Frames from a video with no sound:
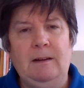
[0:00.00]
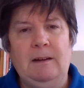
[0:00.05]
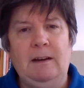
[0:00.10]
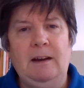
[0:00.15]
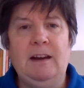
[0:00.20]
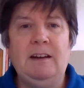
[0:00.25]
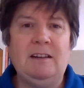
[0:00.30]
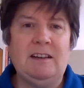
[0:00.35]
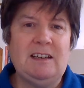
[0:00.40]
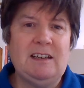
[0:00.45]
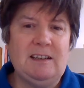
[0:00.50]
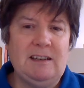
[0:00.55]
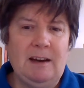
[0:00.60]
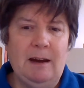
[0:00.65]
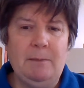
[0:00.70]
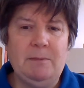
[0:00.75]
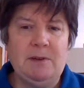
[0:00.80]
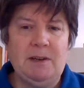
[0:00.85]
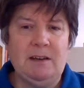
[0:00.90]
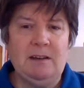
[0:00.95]
He'd
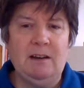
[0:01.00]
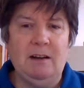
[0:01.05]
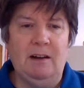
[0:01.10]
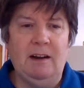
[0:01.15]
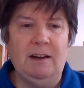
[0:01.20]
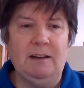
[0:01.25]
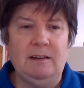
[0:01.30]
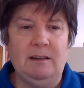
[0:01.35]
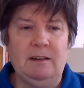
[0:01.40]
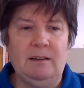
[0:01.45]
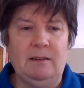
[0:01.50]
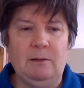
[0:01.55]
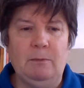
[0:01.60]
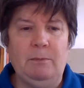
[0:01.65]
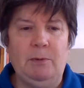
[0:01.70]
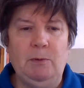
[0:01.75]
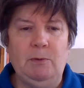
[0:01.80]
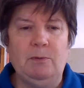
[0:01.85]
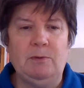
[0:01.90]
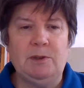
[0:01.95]
accepted the idea that
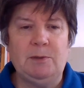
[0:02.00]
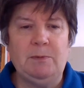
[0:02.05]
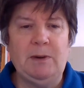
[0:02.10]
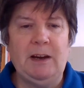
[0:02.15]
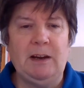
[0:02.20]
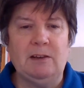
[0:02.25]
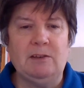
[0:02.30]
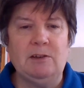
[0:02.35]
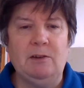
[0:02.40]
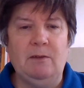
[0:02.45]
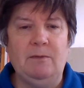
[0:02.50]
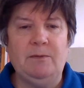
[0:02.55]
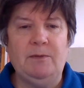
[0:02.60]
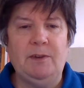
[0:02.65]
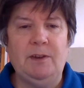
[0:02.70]
Paul speaks of,